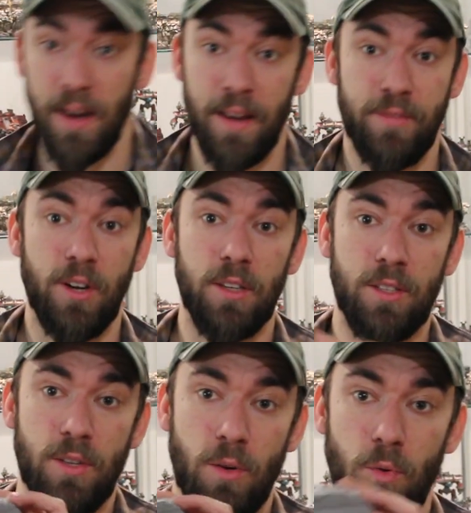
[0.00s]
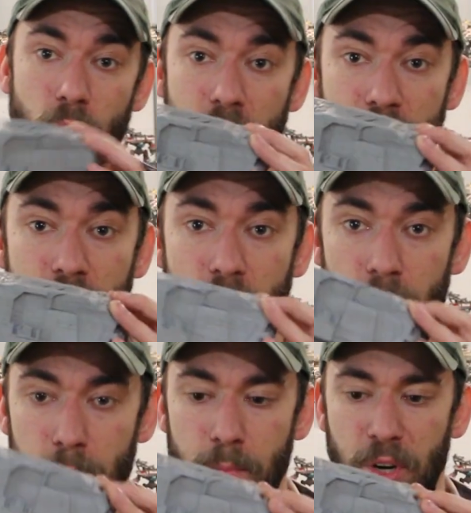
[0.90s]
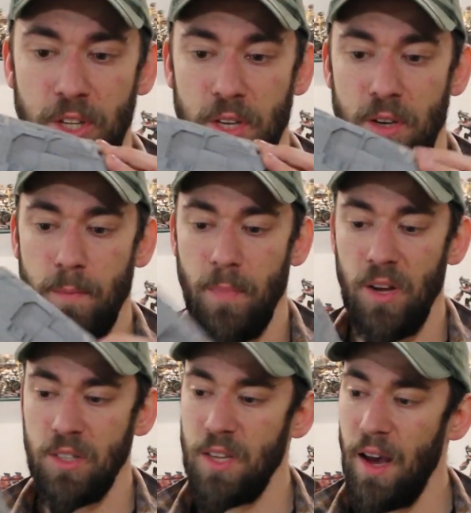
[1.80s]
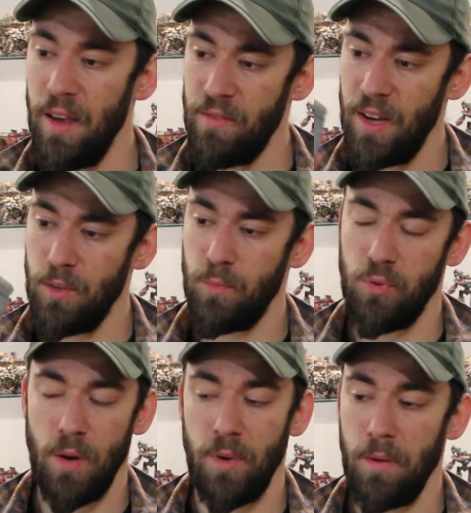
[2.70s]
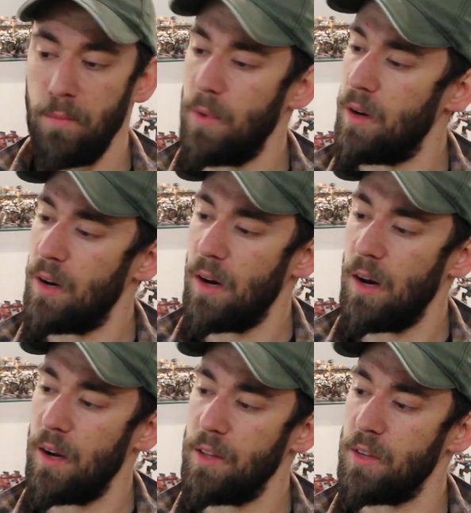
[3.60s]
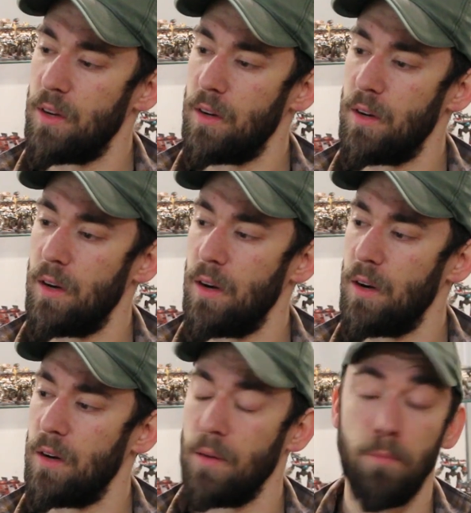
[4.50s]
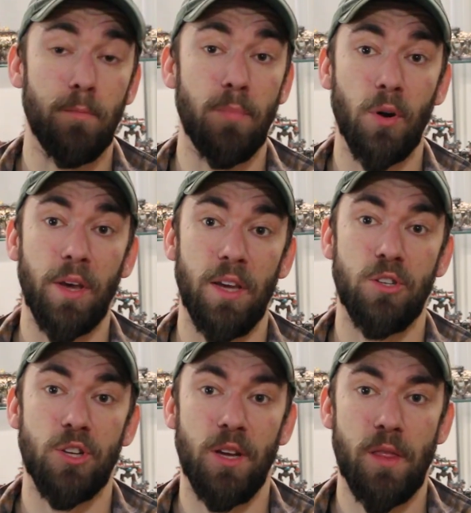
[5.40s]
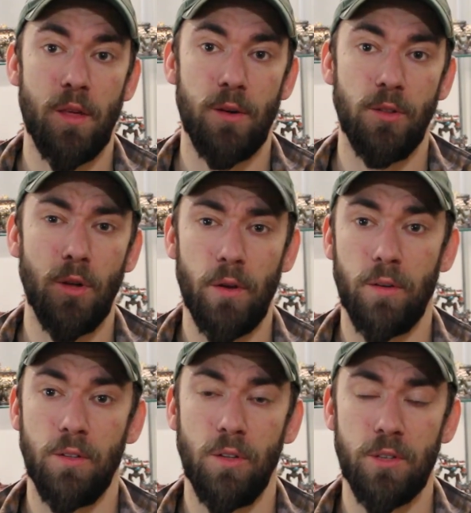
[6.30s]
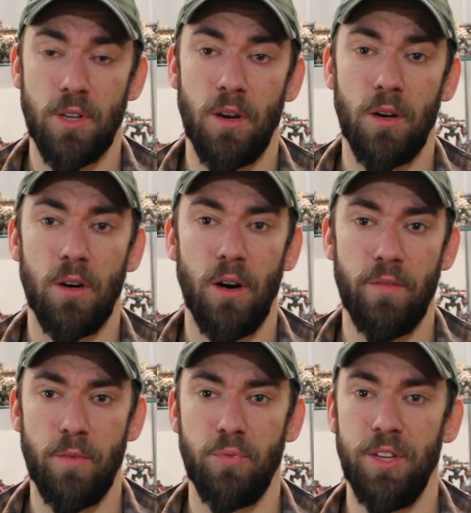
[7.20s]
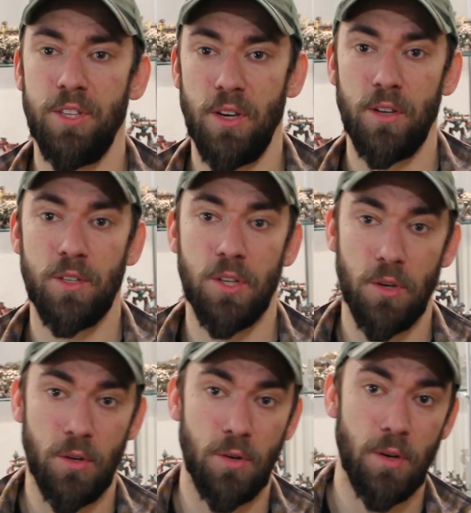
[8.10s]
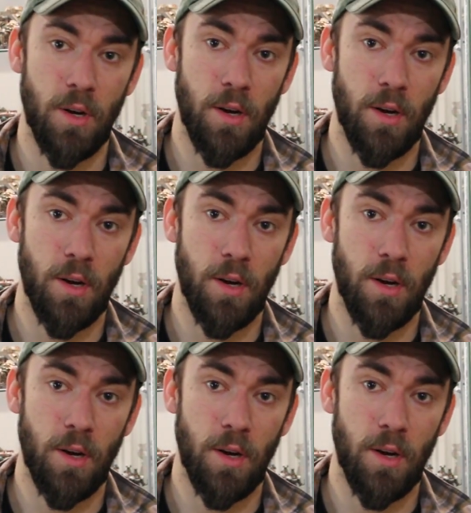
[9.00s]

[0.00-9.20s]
I've got 1 body, but I've had a problem, a little blockage in the nozzle of the printer, so